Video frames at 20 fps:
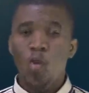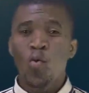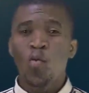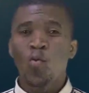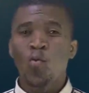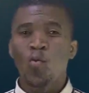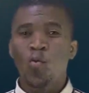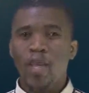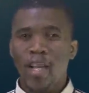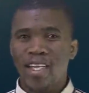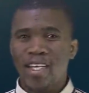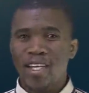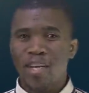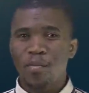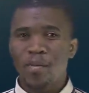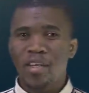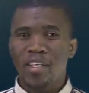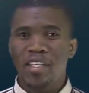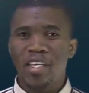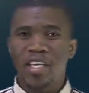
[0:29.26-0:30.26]
Welcome
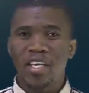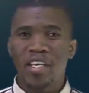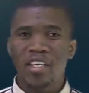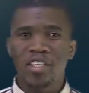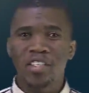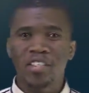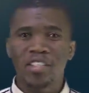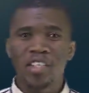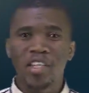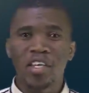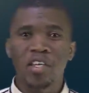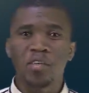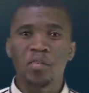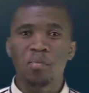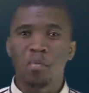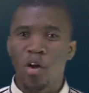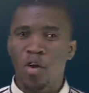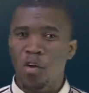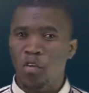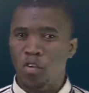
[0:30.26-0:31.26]
again in
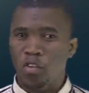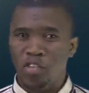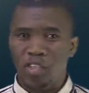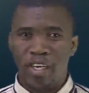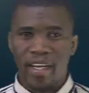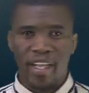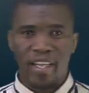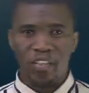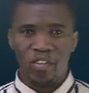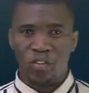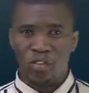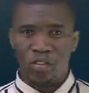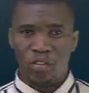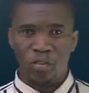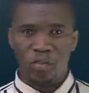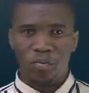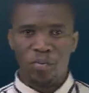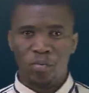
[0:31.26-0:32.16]
biology lesson.